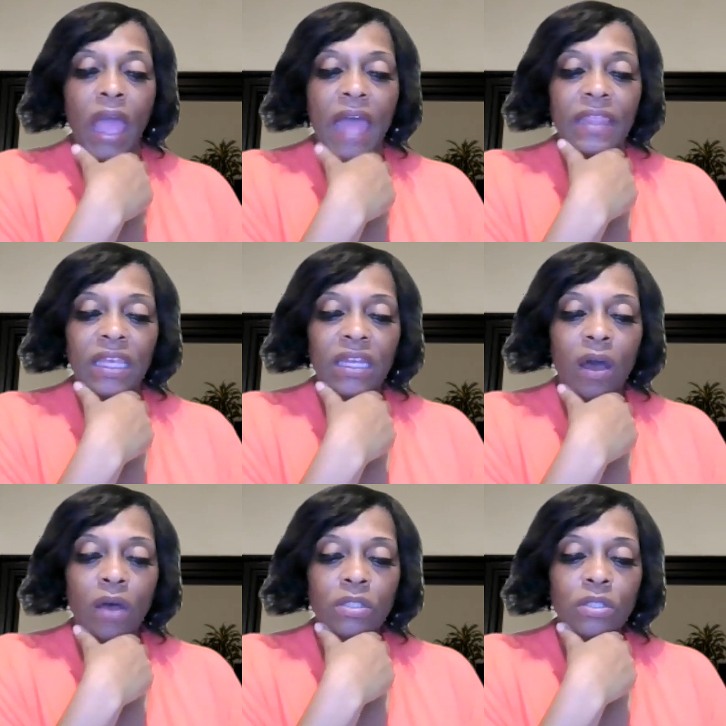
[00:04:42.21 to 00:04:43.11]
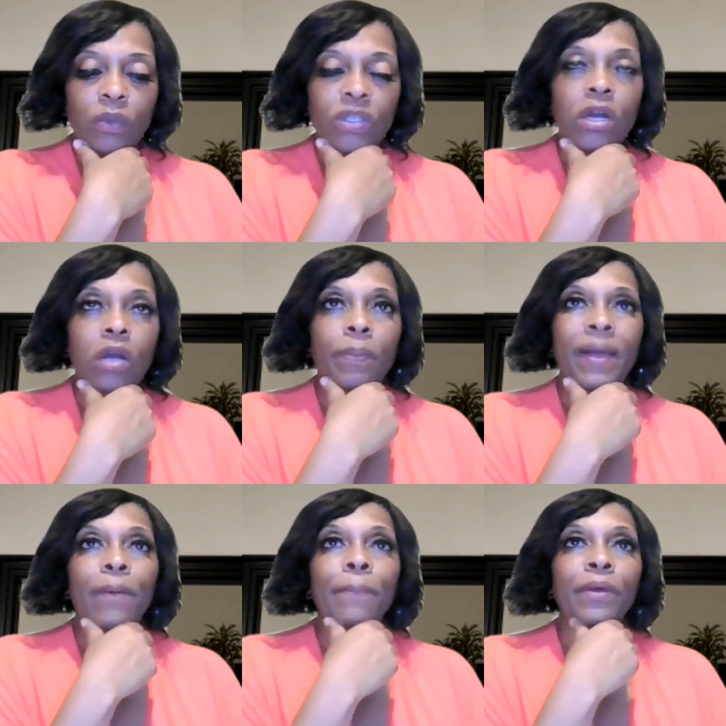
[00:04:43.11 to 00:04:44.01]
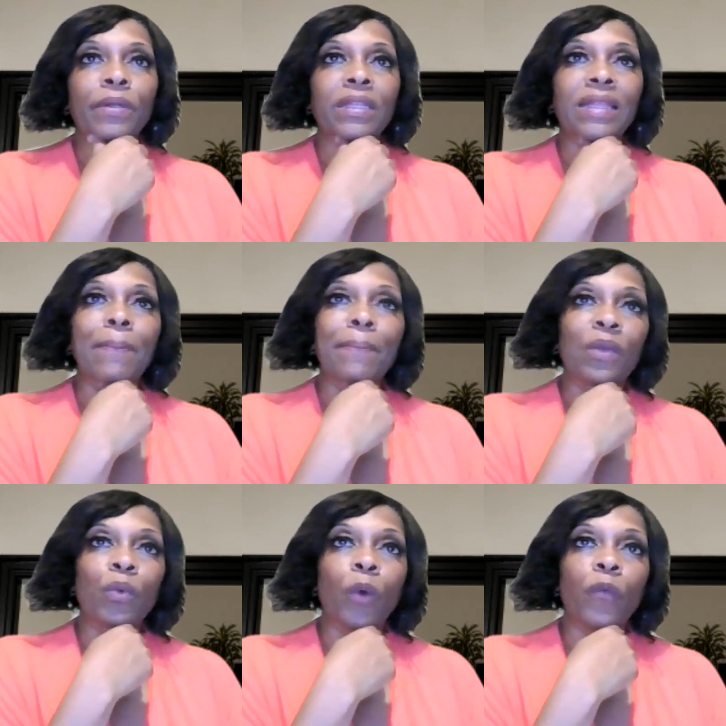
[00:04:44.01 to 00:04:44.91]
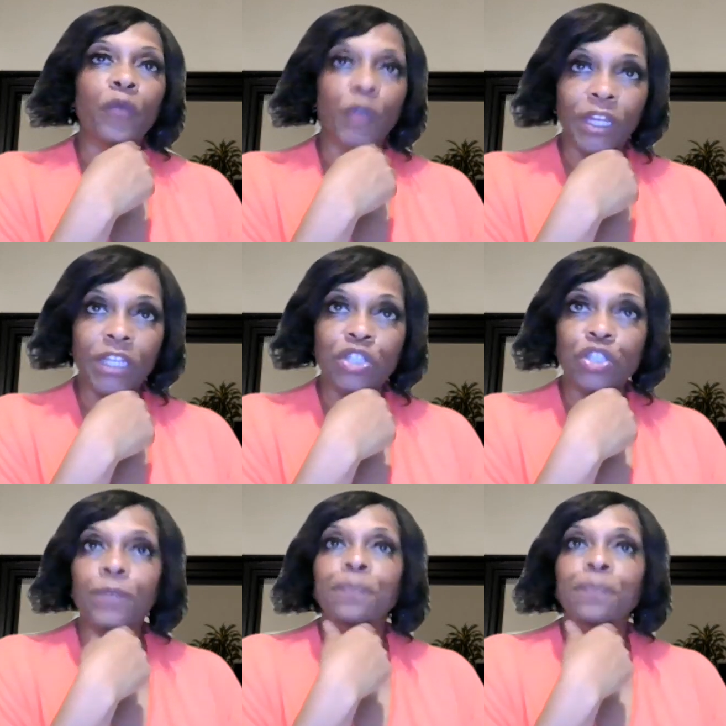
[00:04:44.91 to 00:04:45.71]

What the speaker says: And then also we talk about building that B-roll footage